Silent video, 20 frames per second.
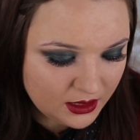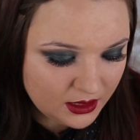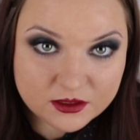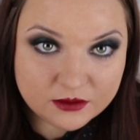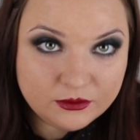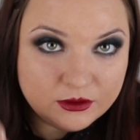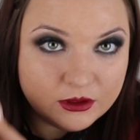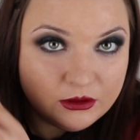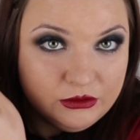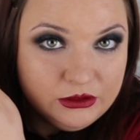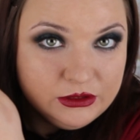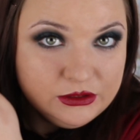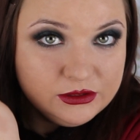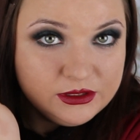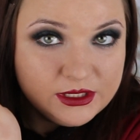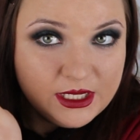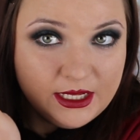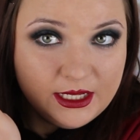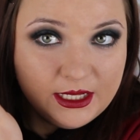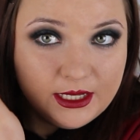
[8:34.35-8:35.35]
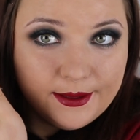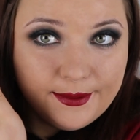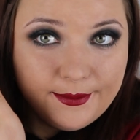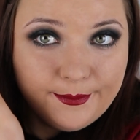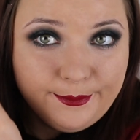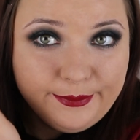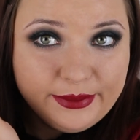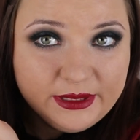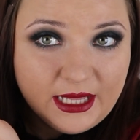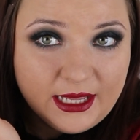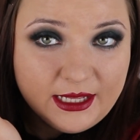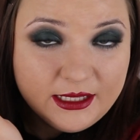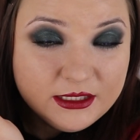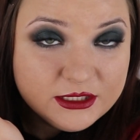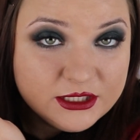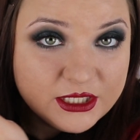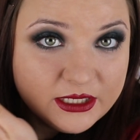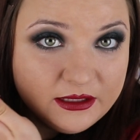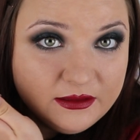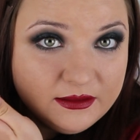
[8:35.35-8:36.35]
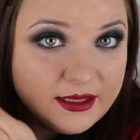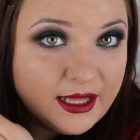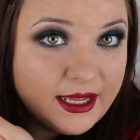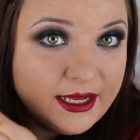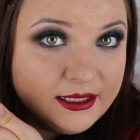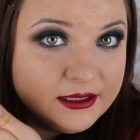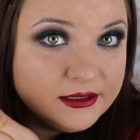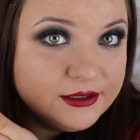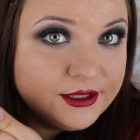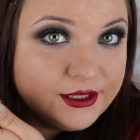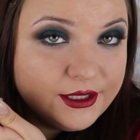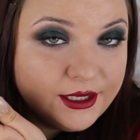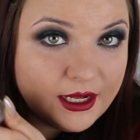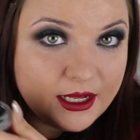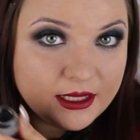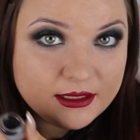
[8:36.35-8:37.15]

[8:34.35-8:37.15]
So I'm going to take black gel liner